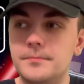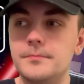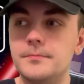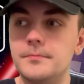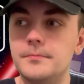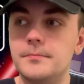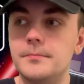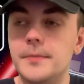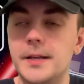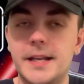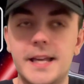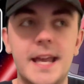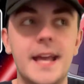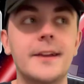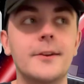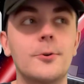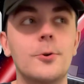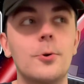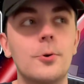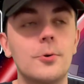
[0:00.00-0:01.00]

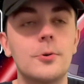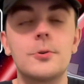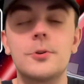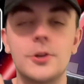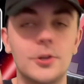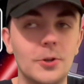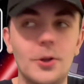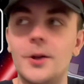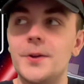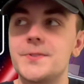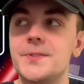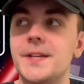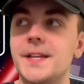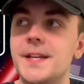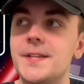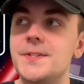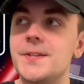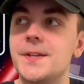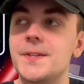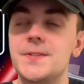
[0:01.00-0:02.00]
mechanical claws, I
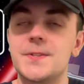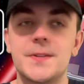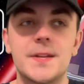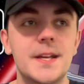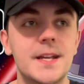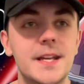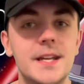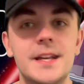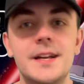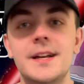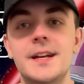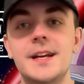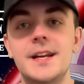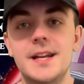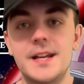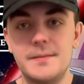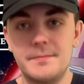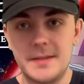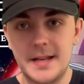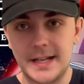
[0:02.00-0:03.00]
guess you could say.
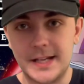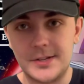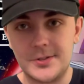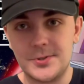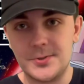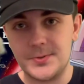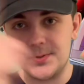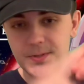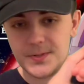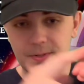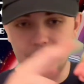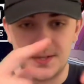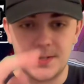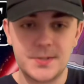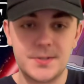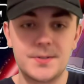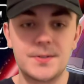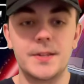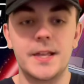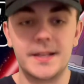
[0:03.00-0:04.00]
Maggie chooses
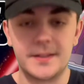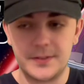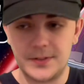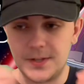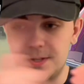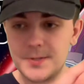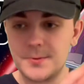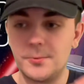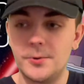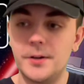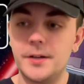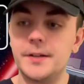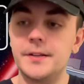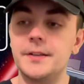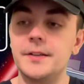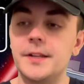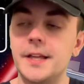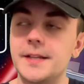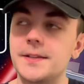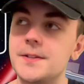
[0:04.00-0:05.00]
this, like, this
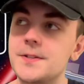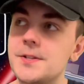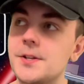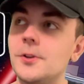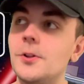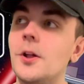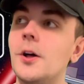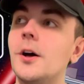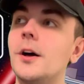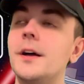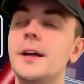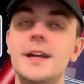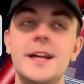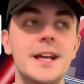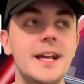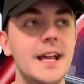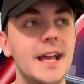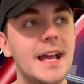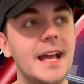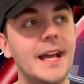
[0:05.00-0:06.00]
one, like, this claw,
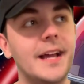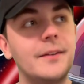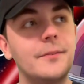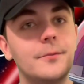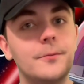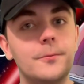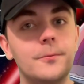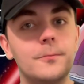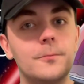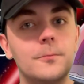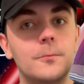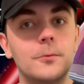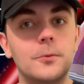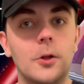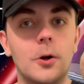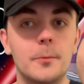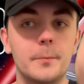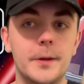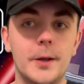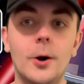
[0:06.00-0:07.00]
and
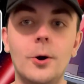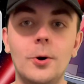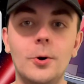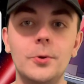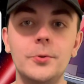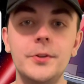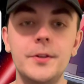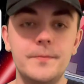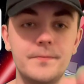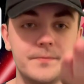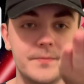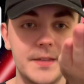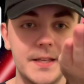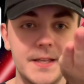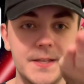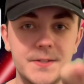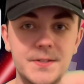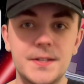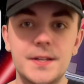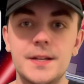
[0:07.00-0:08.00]
lo and behold,
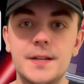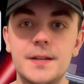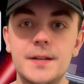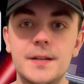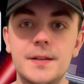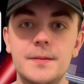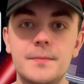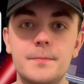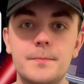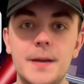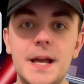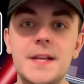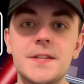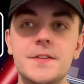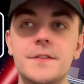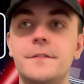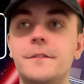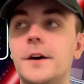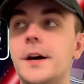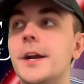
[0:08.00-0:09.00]
is a
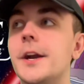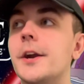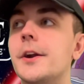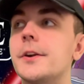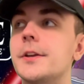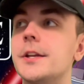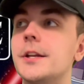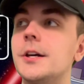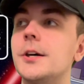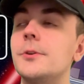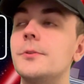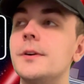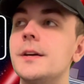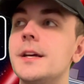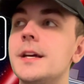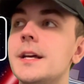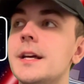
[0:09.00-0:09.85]
pacifier, you know?